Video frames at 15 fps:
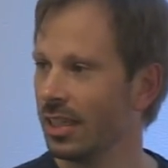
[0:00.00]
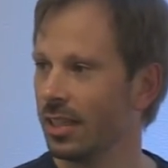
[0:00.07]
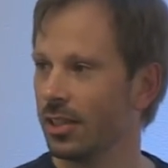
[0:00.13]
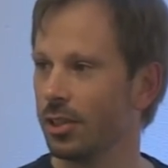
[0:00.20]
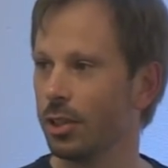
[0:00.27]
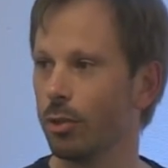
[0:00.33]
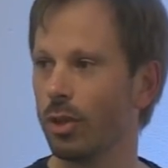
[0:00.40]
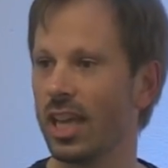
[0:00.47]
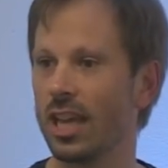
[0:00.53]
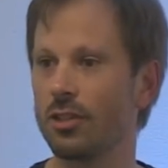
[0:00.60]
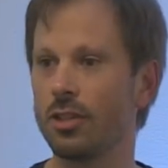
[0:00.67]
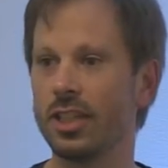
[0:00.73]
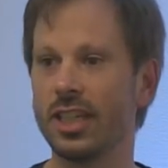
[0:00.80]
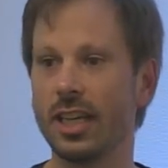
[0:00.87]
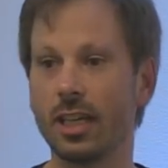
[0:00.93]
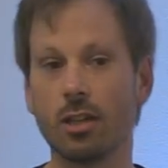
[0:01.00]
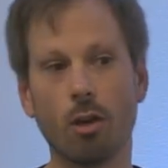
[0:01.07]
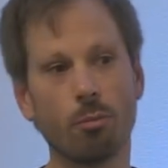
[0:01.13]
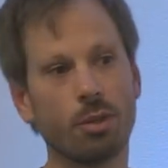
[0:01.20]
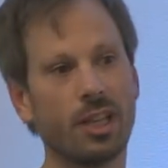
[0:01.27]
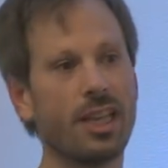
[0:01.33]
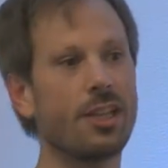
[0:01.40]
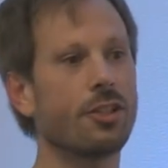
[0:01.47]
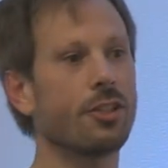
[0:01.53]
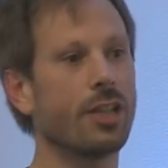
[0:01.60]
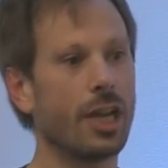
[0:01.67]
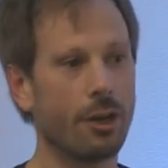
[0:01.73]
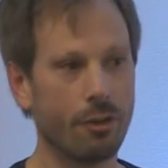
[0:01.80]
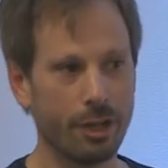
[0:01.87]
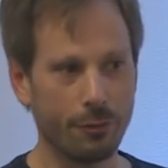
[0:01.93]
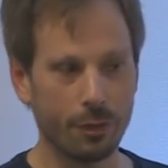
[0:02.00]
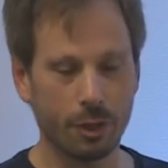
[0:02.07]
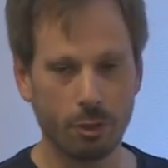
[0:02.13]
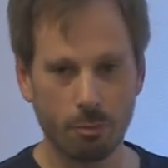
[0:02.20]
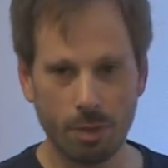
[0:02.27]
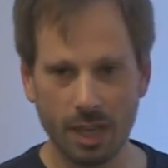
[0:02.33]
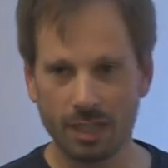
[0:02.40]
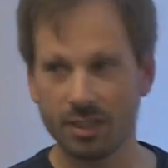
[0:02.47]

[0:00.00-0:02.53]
So you will actually get a compilation error if you compile